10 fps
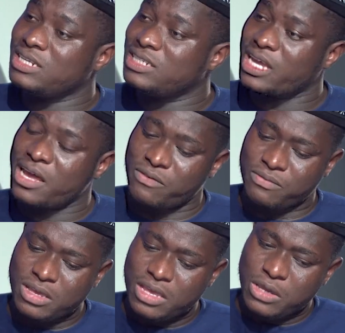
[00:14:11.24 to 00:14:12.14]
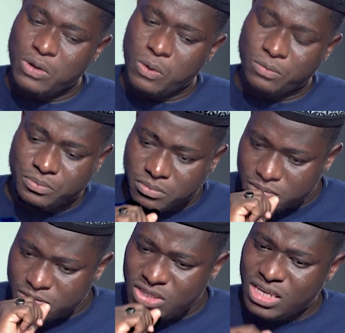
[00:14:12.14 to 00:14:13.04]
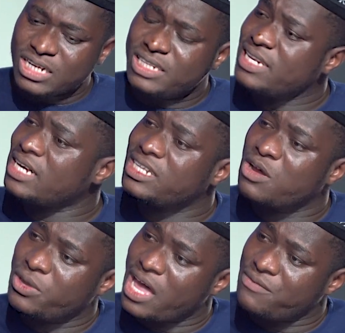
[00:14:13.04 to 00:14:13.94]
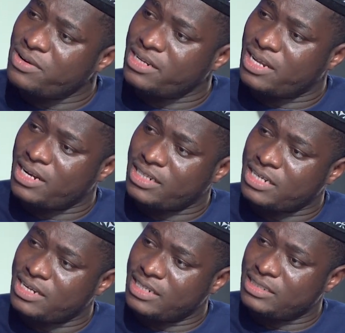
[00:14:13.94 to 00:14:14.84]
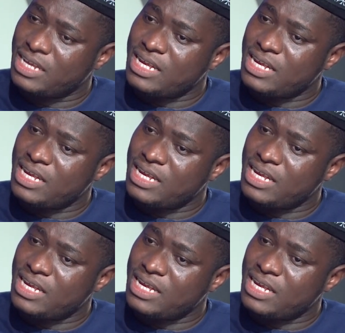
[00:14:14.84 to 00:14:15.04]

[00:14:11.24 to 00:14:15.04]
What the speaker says: these kind of, leaders that will be having in the latter days,